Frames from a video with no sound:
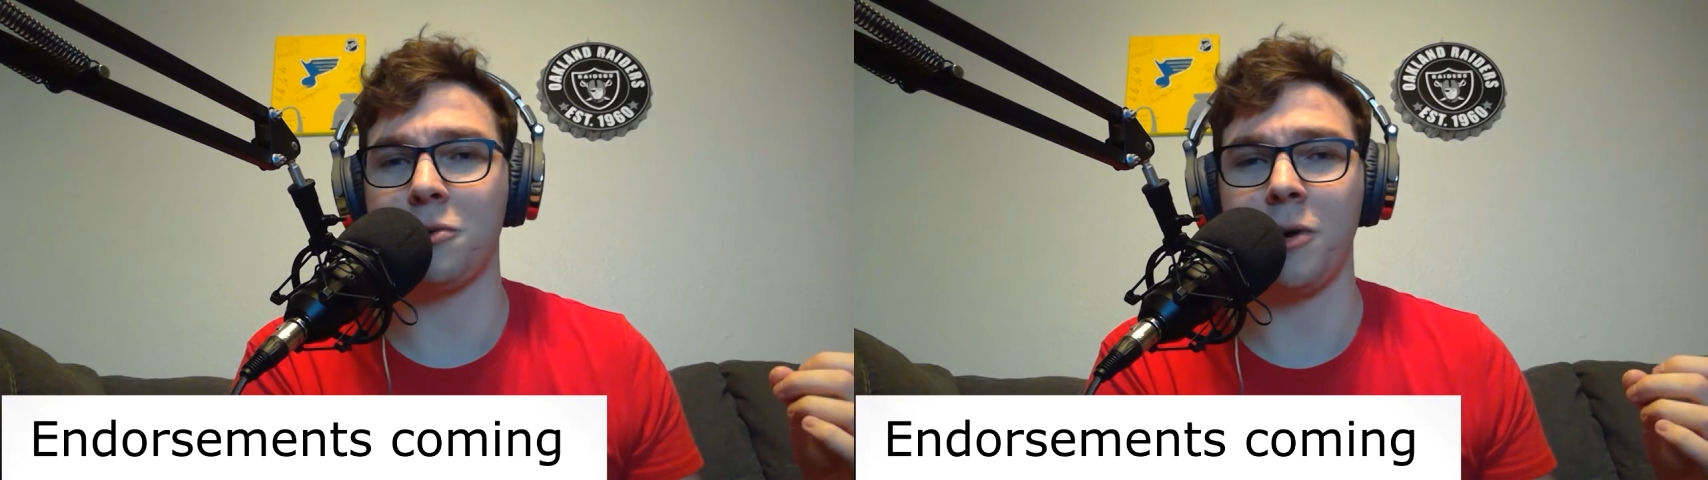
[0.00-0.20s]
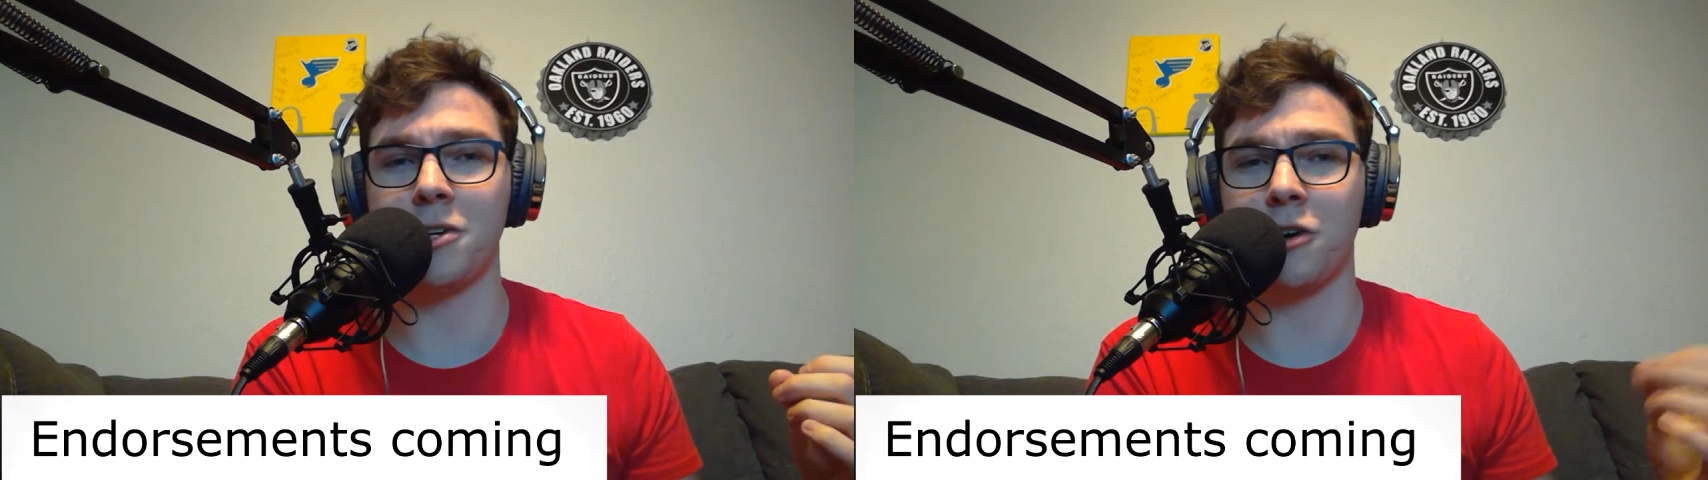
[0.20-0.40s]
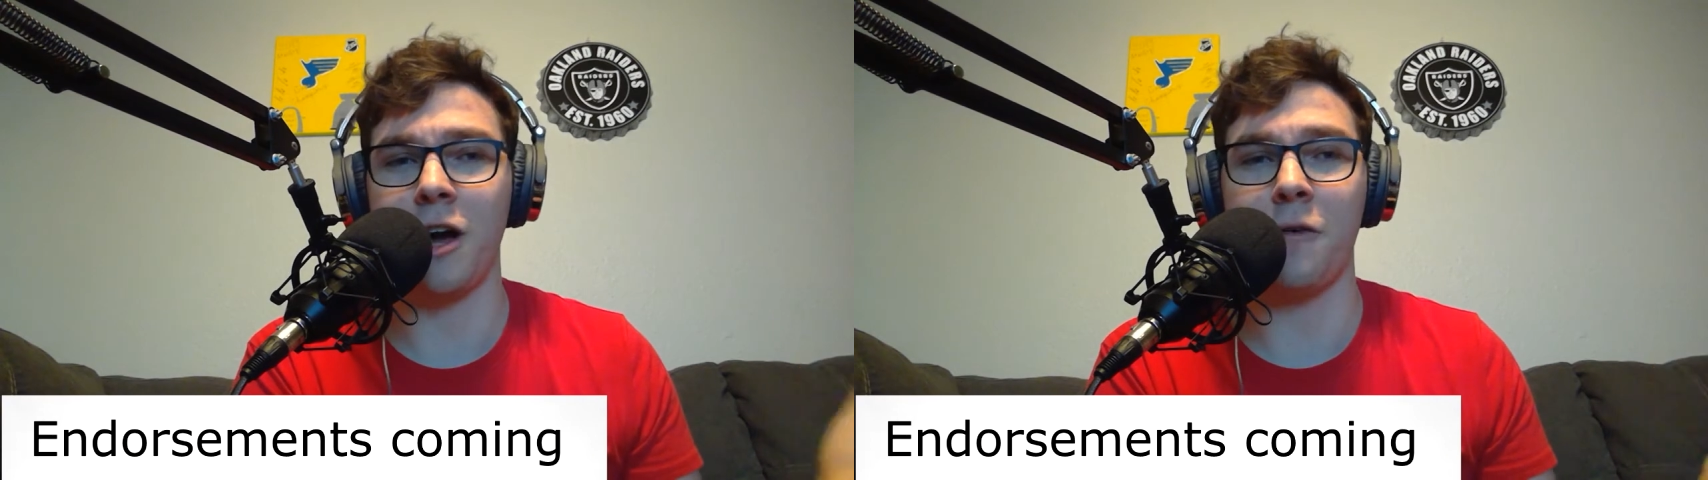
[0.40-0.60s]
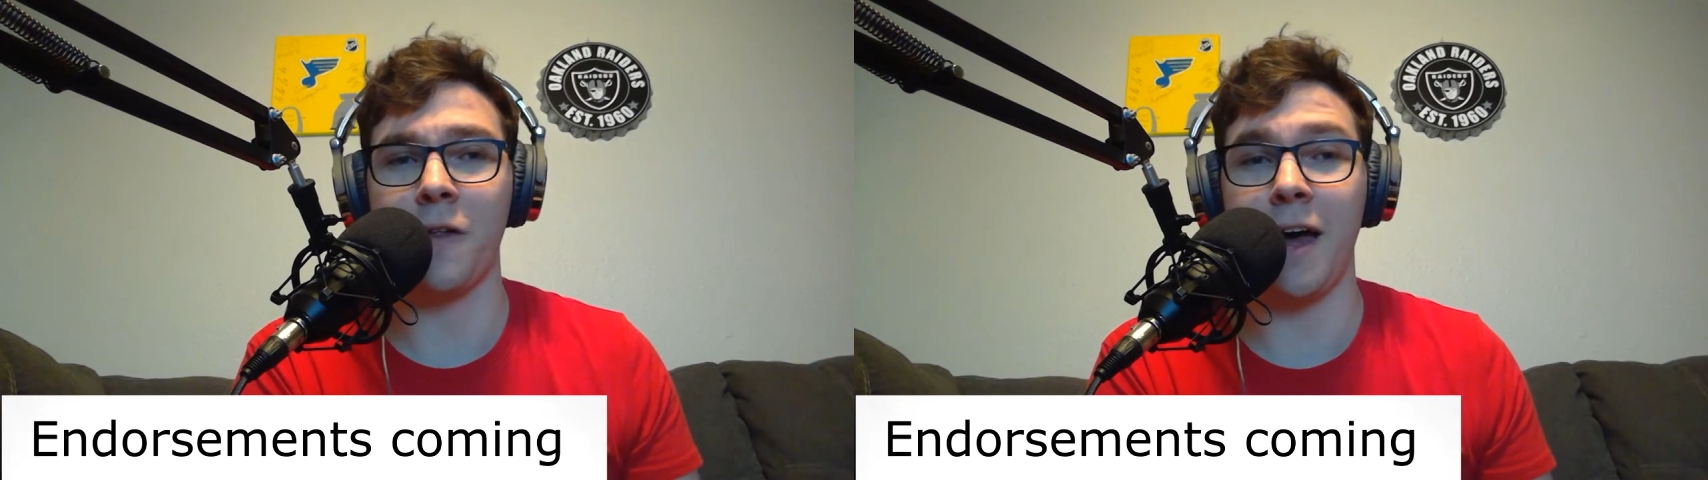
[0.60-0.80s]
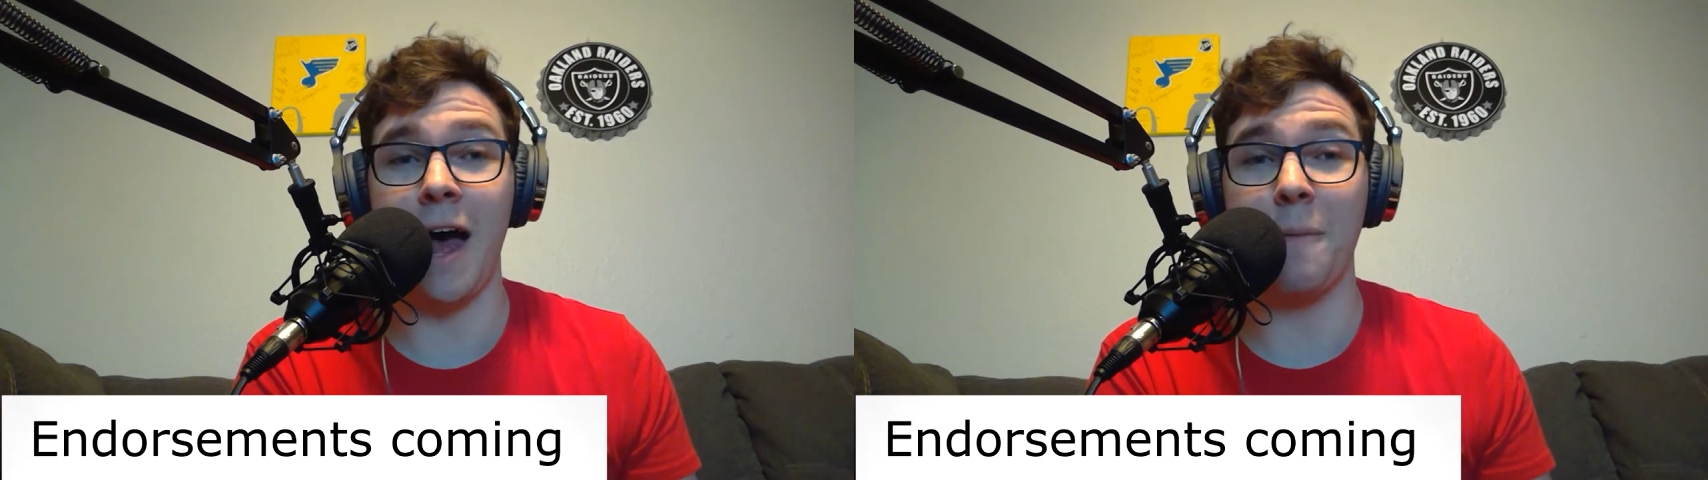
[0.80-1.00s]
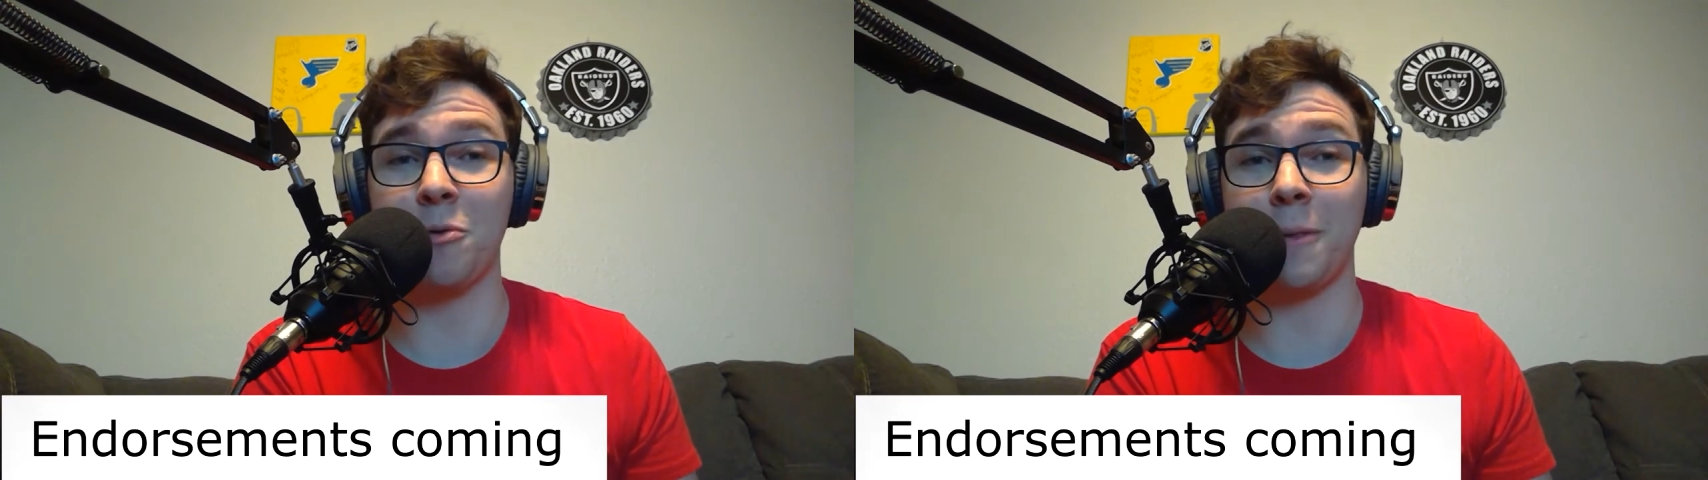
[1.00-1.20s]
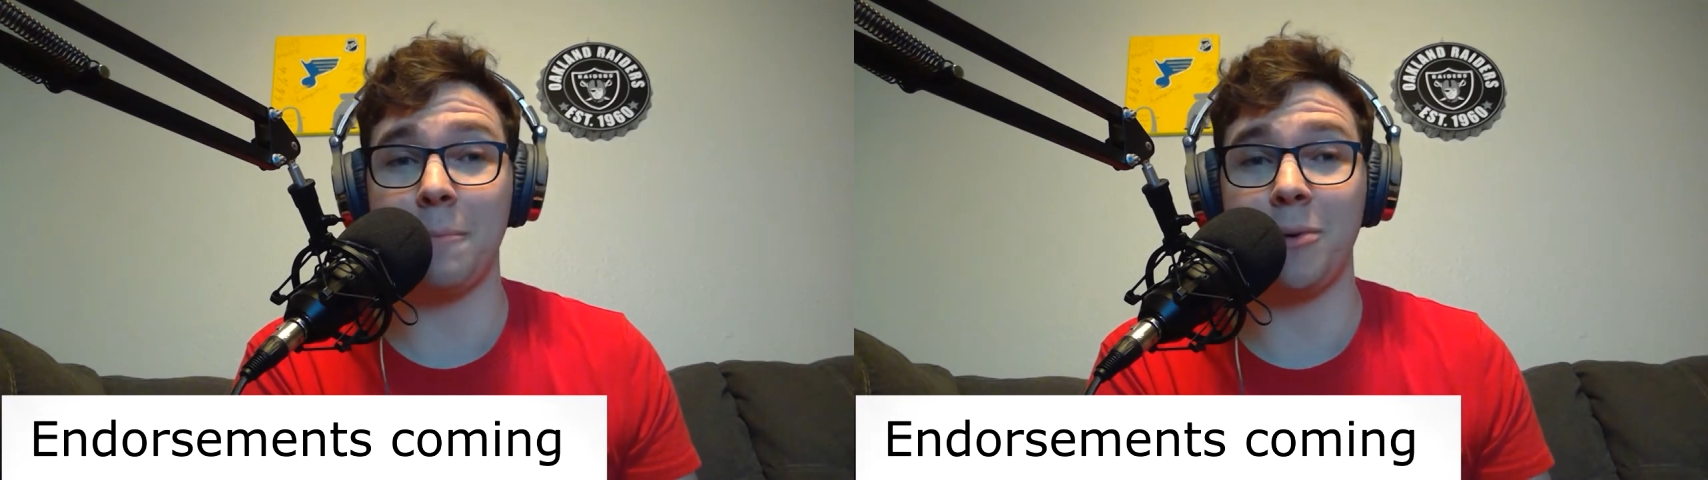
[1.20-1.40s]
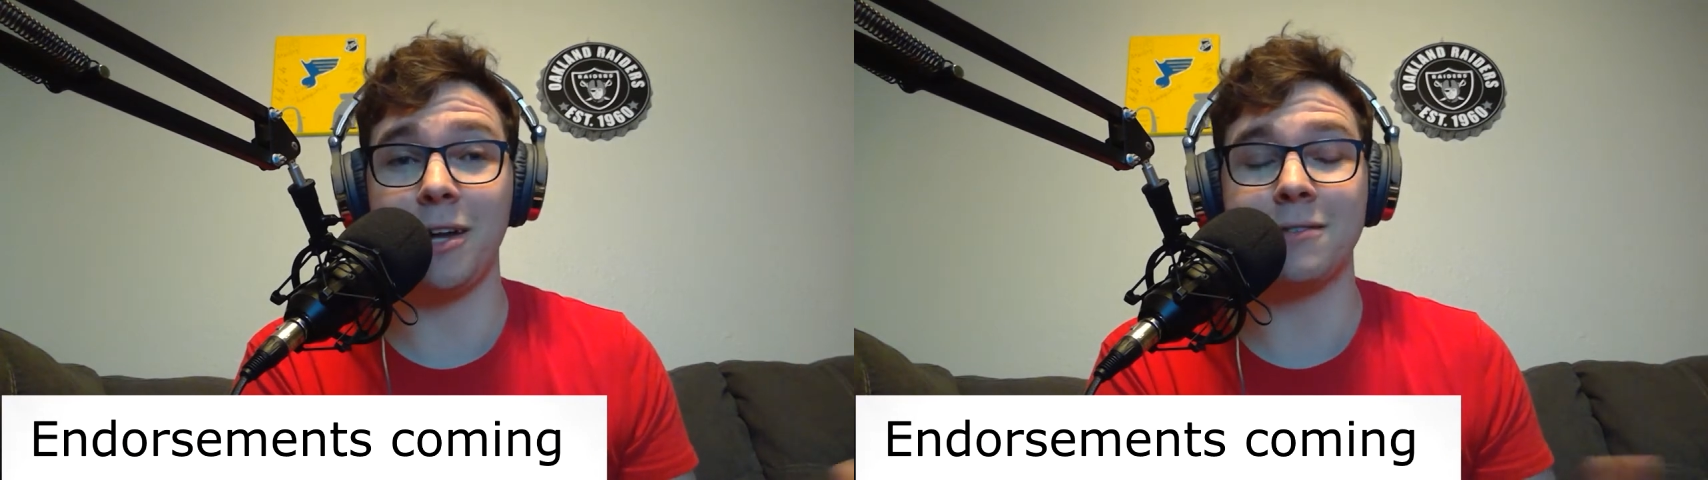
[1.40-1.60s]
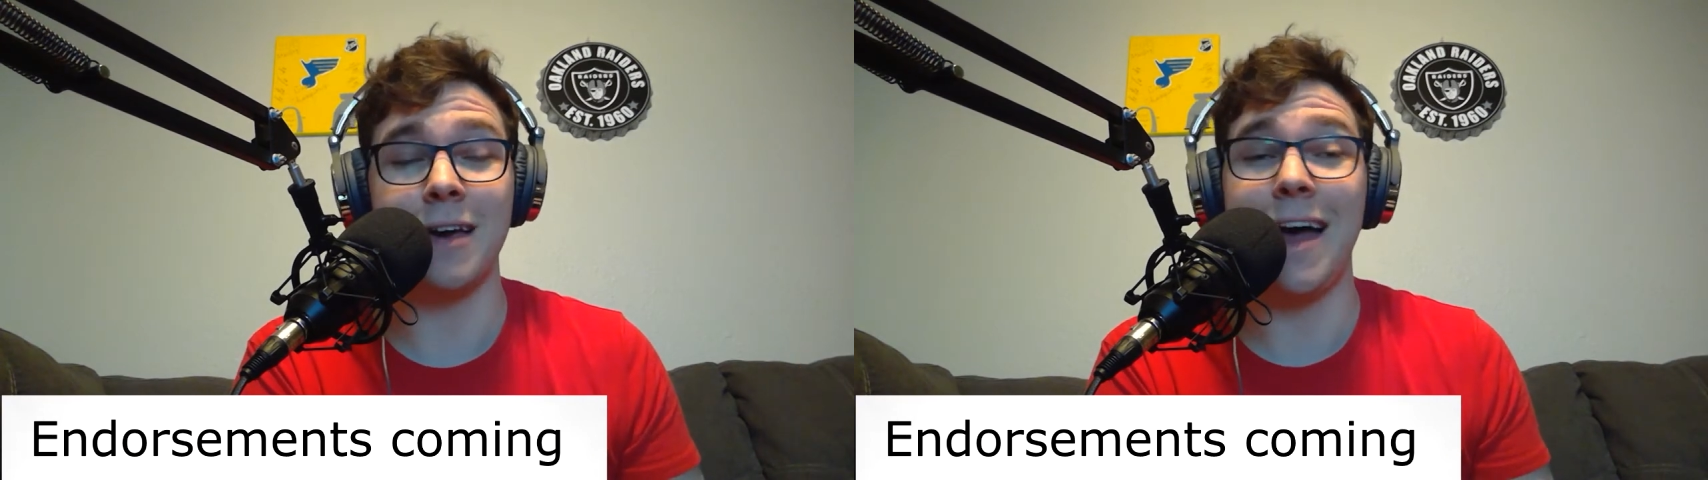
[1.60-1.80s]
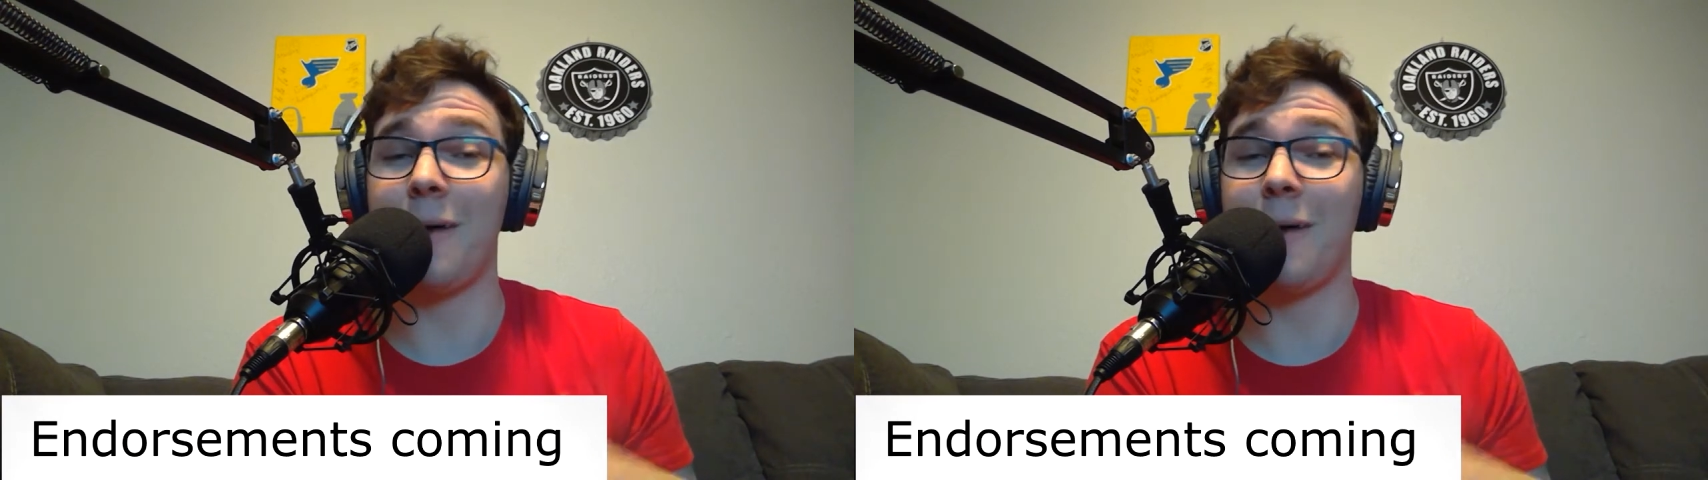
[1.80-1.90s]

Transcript: Twitch or however that happens with the bits.